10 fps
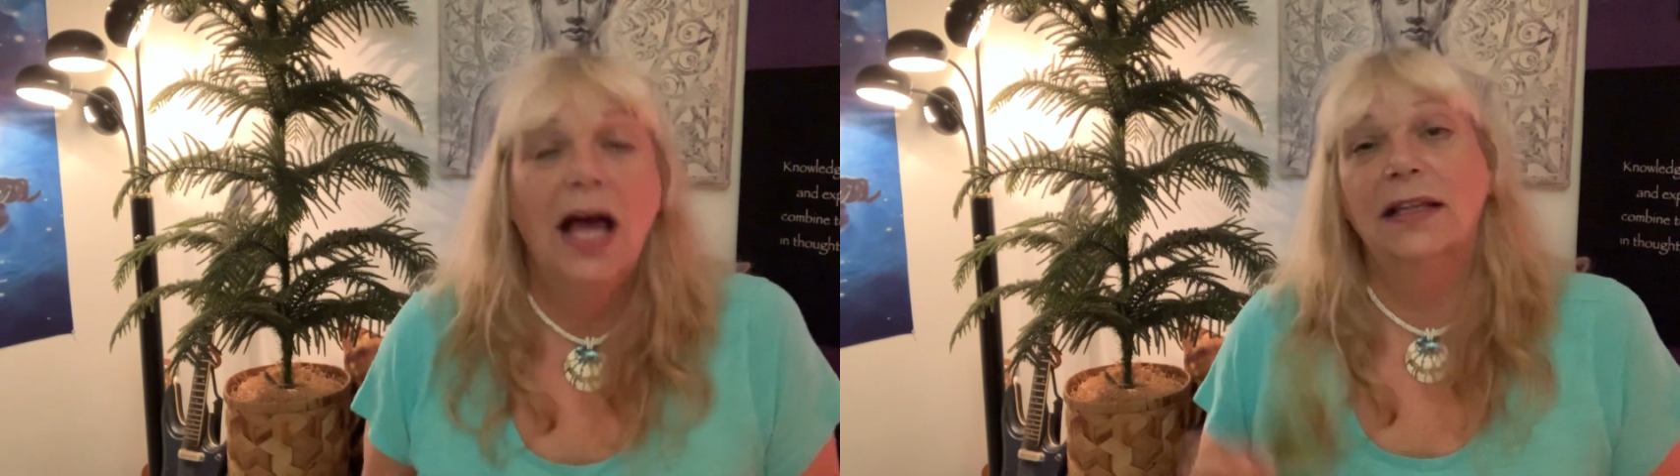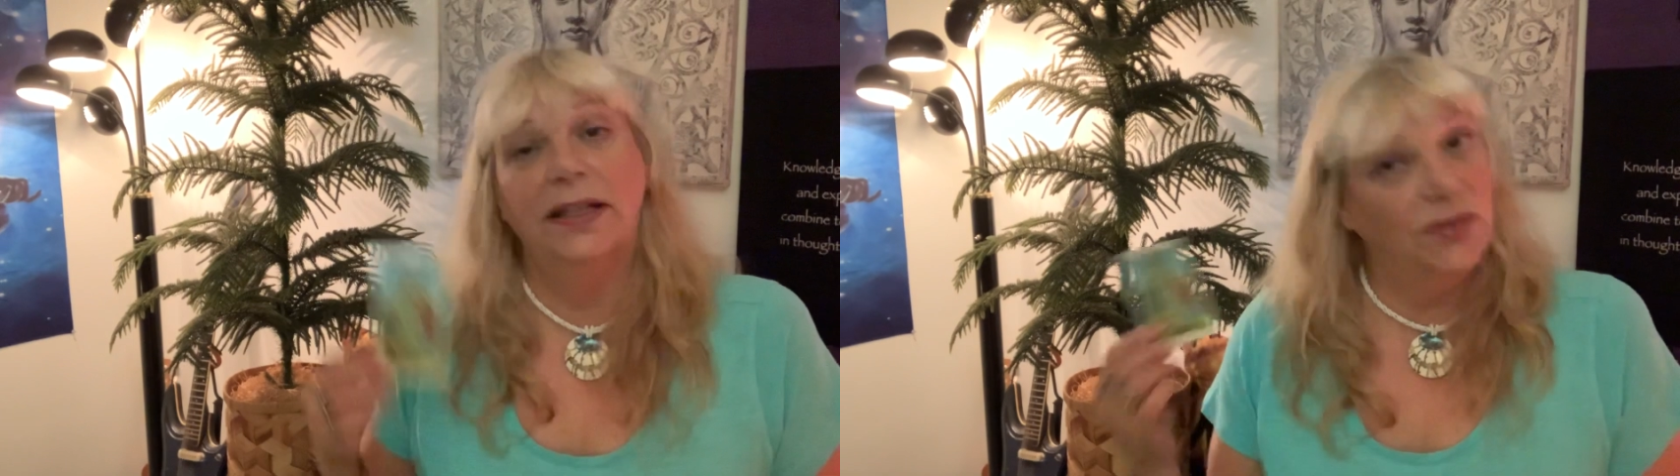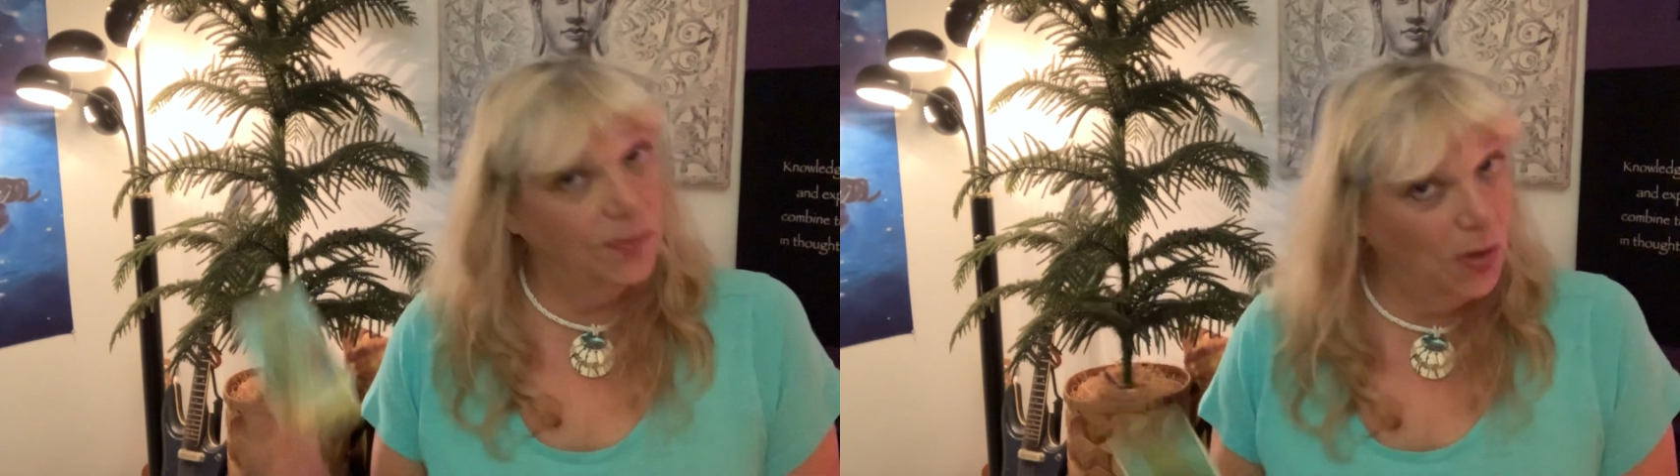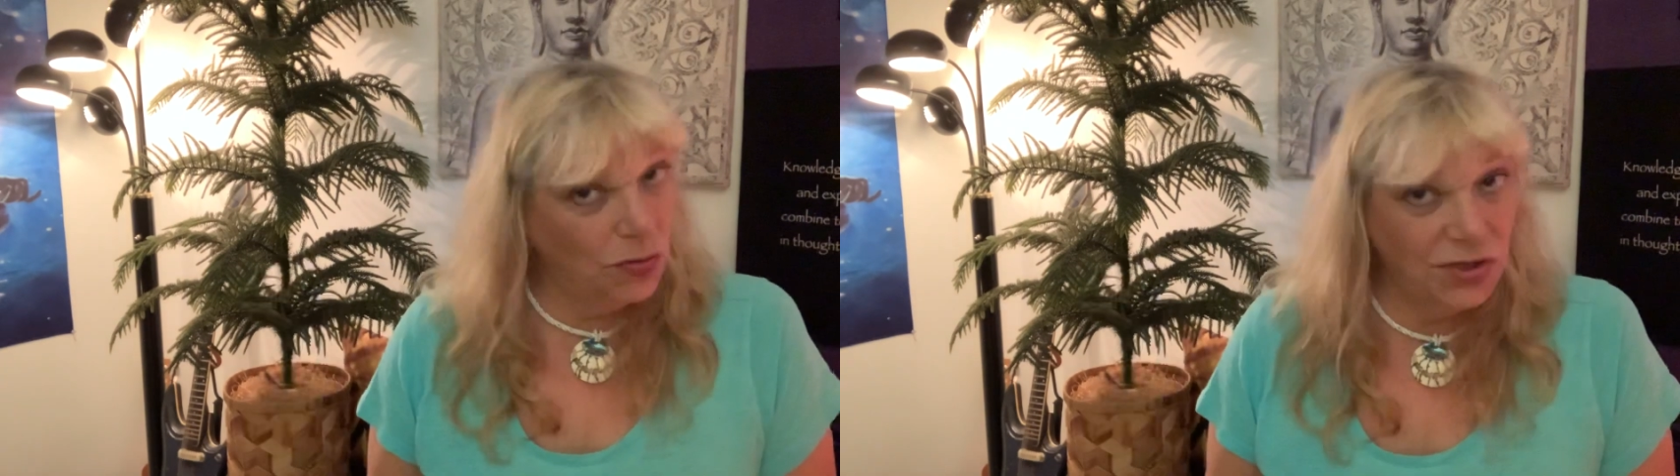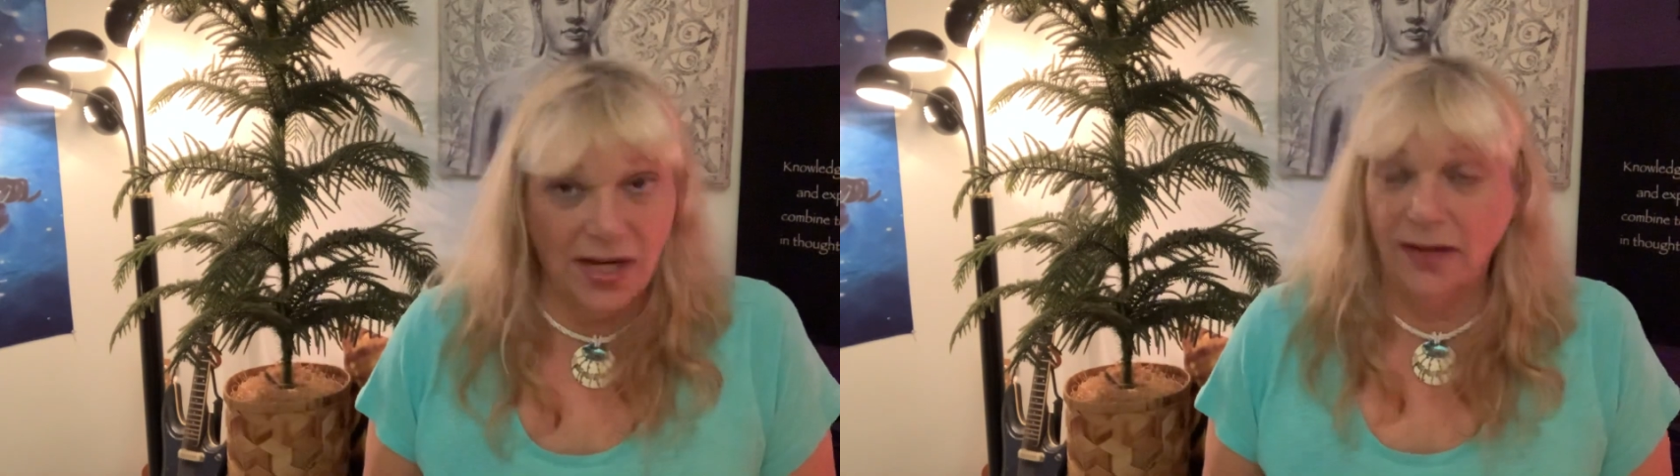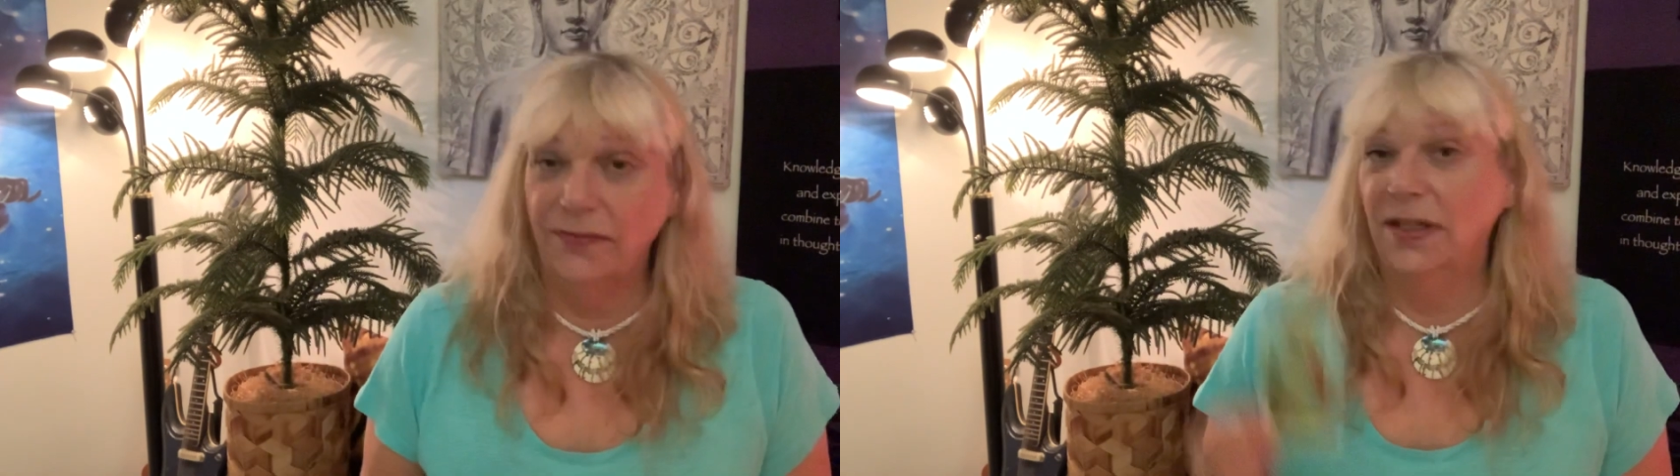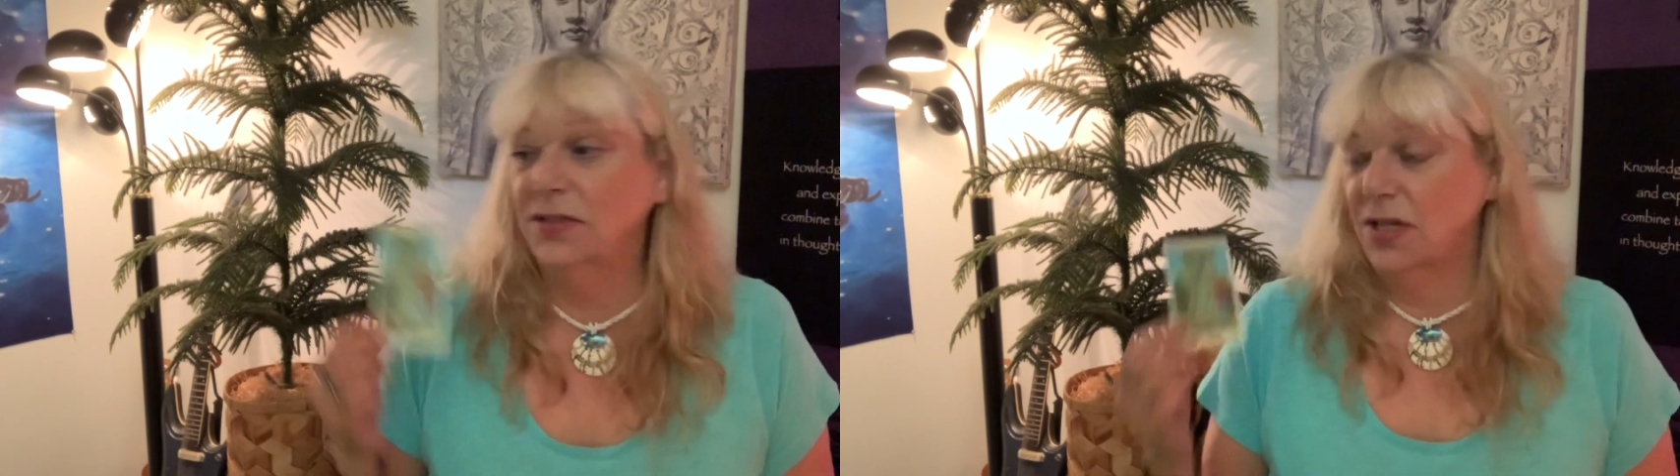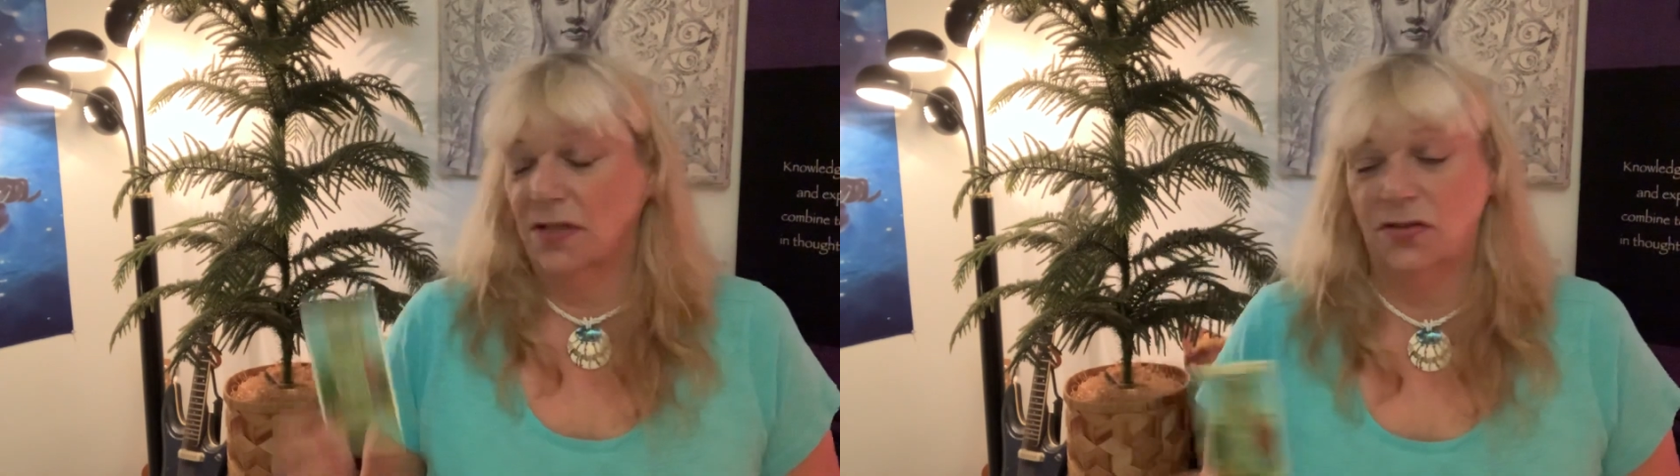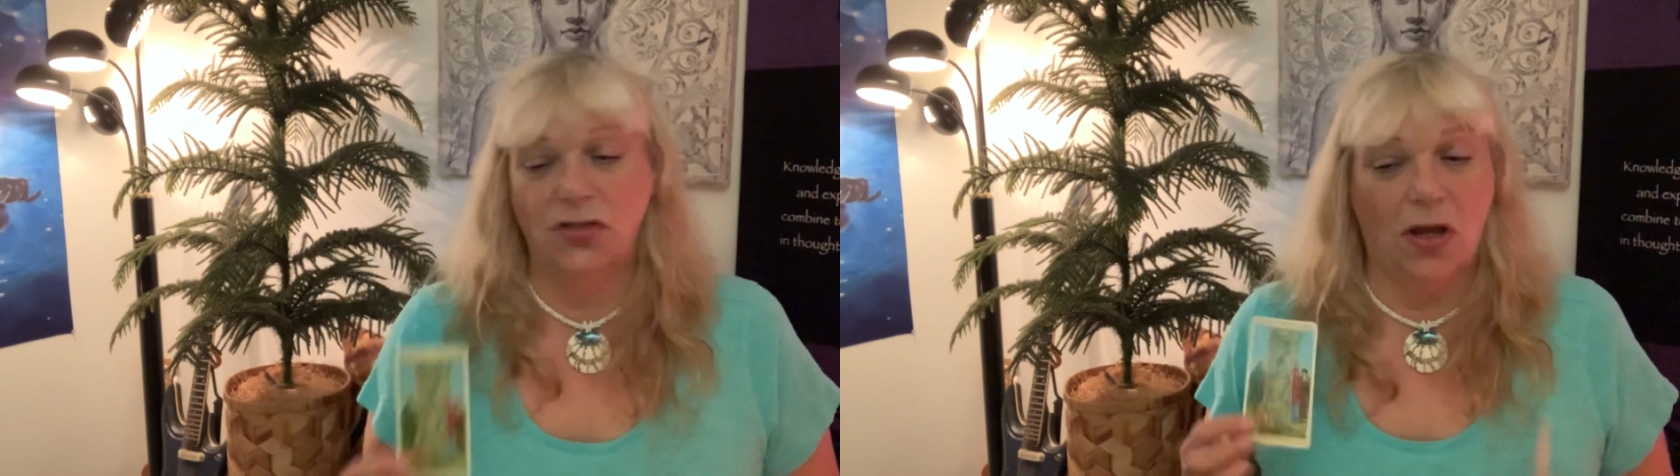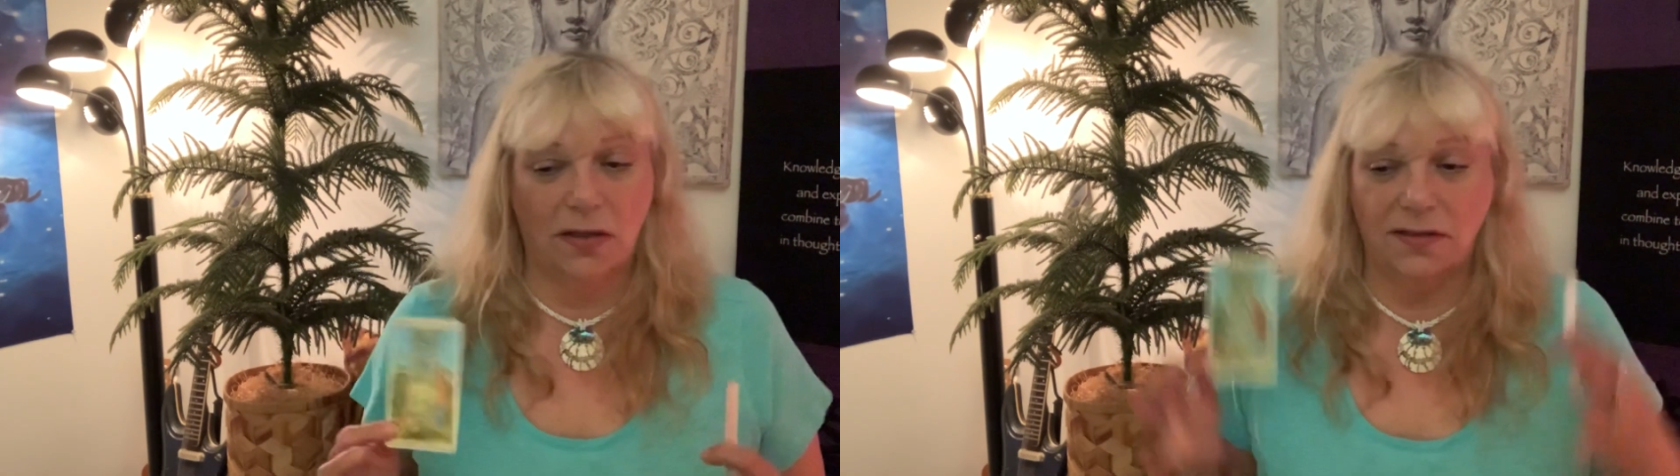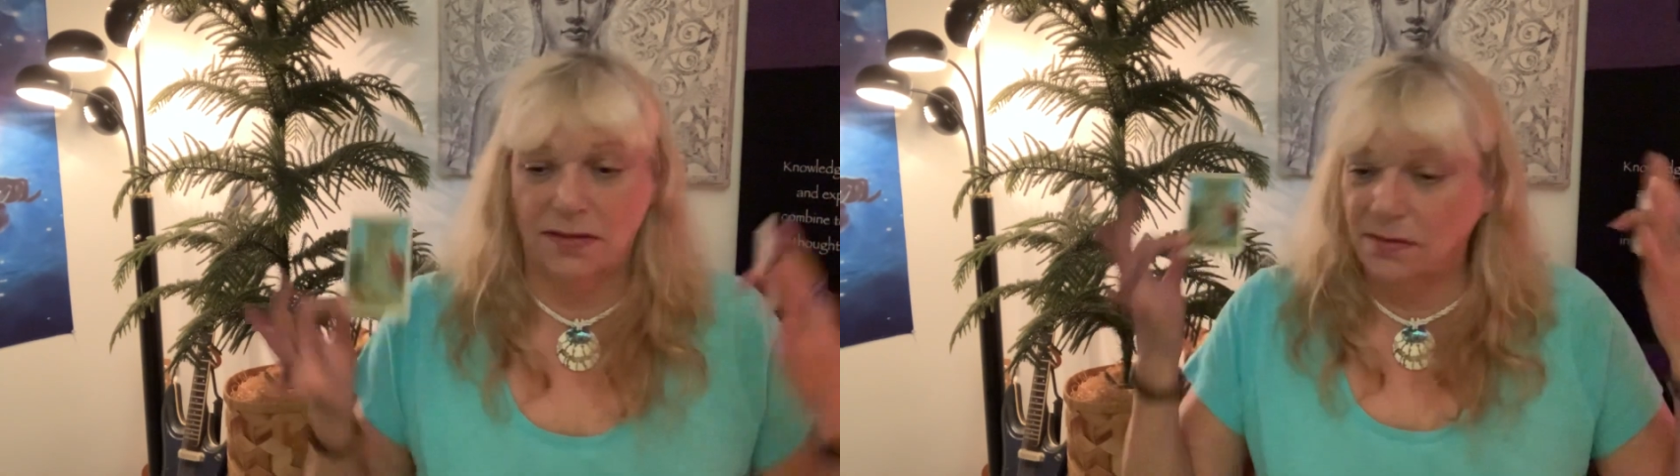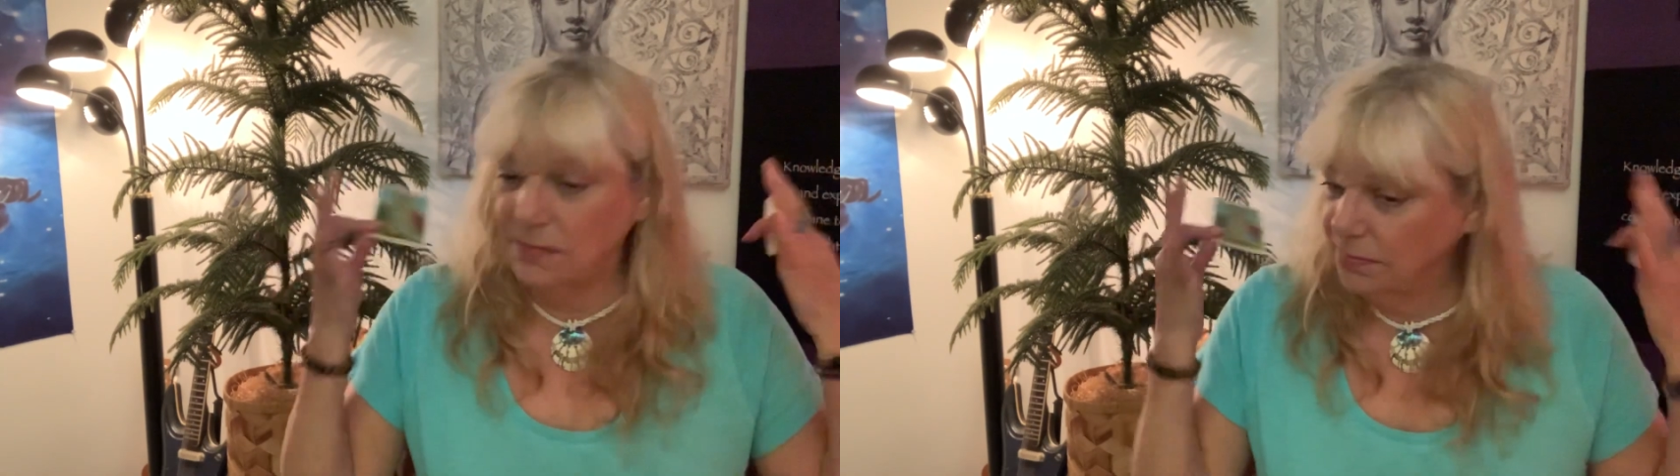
leaves emotion out of it, just talks,